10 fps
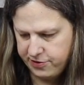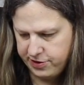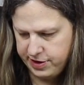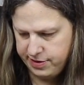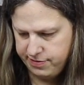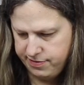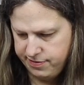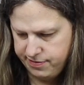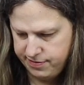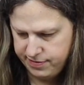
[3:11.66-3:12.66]
board
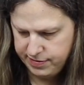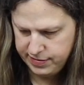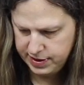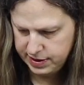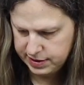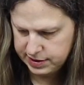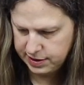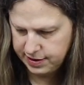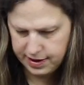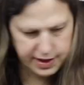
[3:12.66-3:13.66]

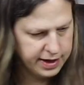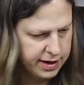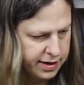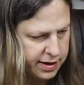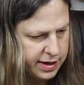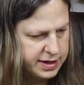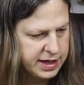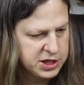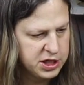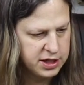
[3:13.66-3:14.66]
so that I can
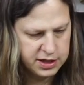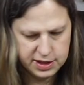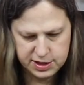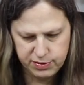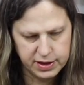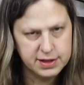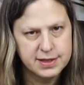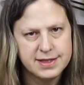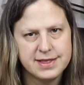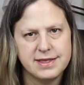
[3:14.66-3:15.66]
attach it onto these
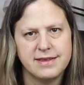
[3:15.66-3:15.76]
blocks.